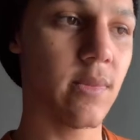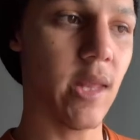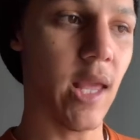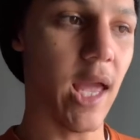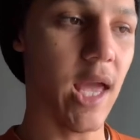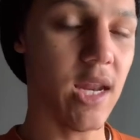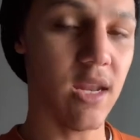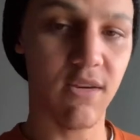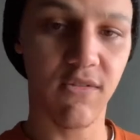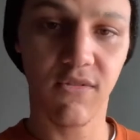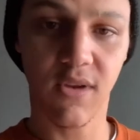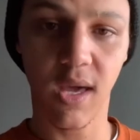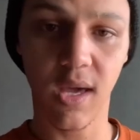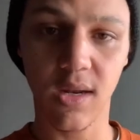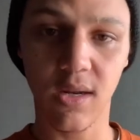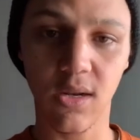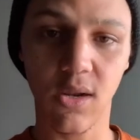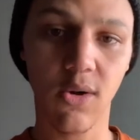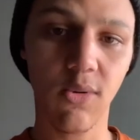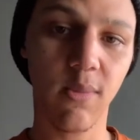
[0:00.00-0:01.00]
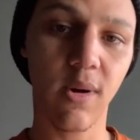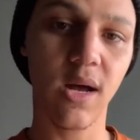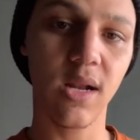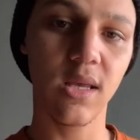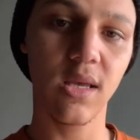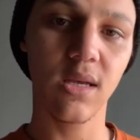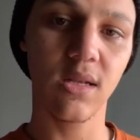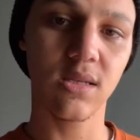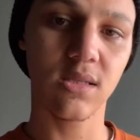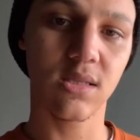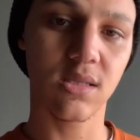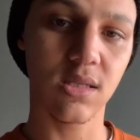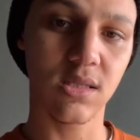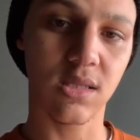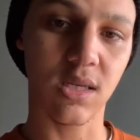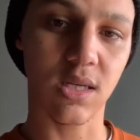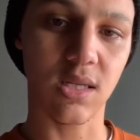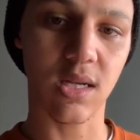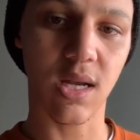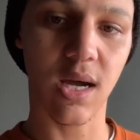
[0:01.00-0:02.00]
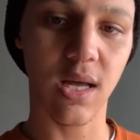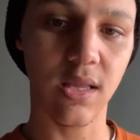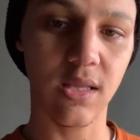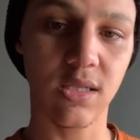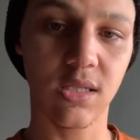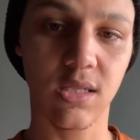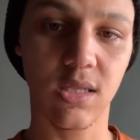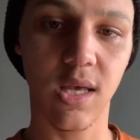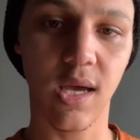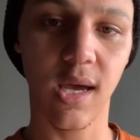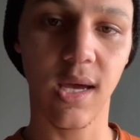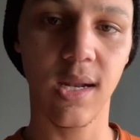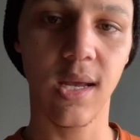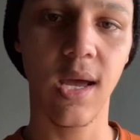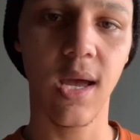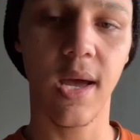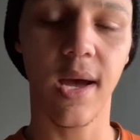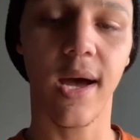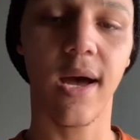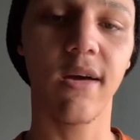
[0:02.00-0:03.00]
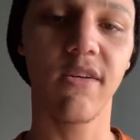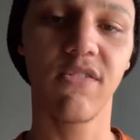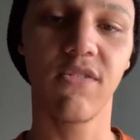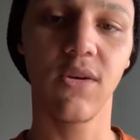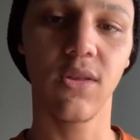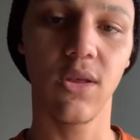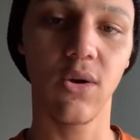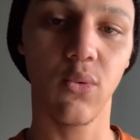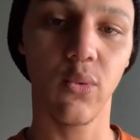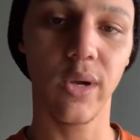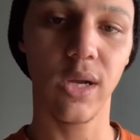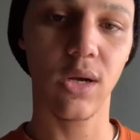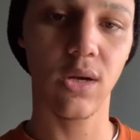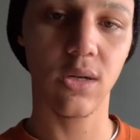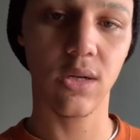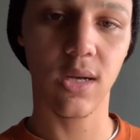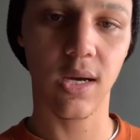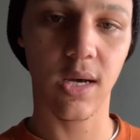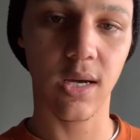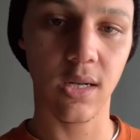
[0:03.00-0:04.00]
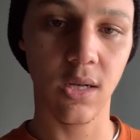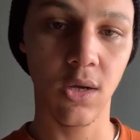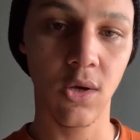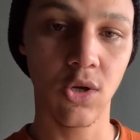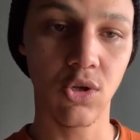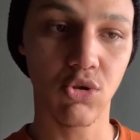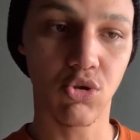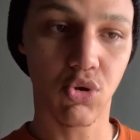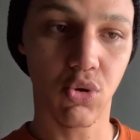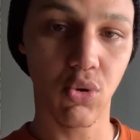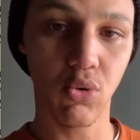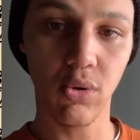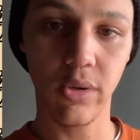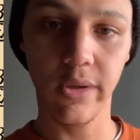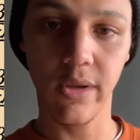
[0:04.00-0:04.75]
And if nobody in a sense acknowledge that, I feel that we are not truly